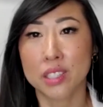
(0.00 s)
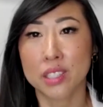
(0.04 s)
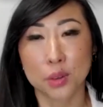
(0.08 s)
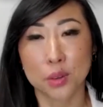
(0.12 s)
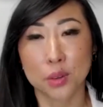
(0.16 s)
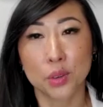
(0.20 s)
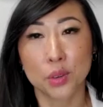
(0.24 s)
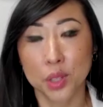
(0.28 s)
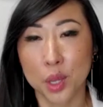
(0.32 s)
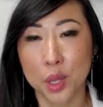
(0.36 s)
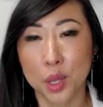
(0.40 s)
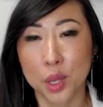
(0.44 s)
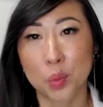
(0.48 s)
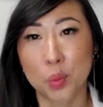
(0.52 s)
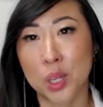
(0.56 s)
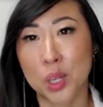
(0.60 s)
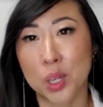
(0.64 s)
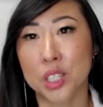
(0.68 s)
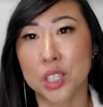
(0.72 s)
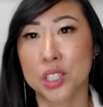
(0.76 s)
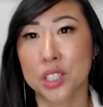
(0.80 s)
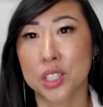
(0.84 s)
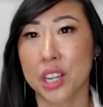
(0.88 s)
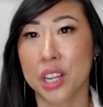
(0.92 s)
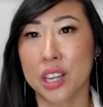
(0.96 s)
I really
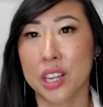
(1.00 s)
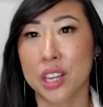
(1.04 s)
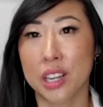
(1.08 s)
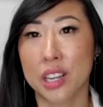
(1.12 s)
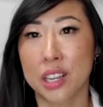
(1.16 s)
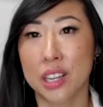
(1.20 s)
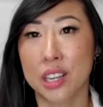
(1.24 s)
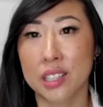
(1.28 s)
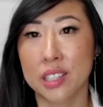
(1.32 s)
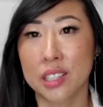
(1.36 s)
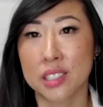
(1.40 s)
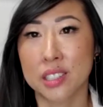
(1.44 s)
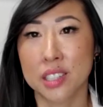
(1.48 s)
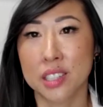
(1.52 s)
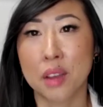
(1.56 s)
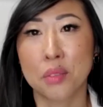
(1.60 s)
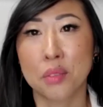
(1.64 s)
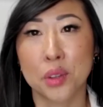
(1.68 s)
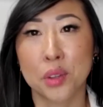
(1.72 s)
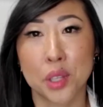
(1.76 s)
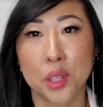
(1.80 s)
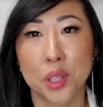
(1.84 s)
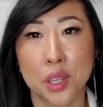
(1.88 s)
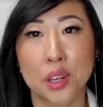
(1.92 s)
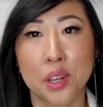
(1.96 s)
appreciate it. It's
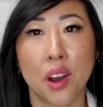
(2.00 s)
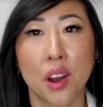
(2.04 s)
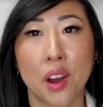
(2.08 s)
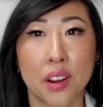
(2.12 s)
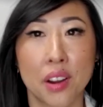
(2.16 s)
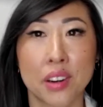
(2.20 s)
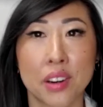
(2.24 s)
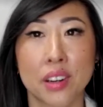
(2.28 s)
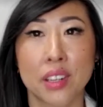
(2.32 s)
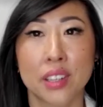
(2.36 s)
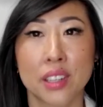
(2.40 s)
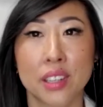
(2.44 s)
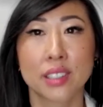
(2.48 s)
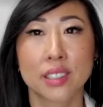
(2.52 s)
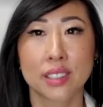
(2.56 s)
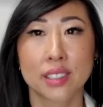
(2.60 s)
definitely an honor.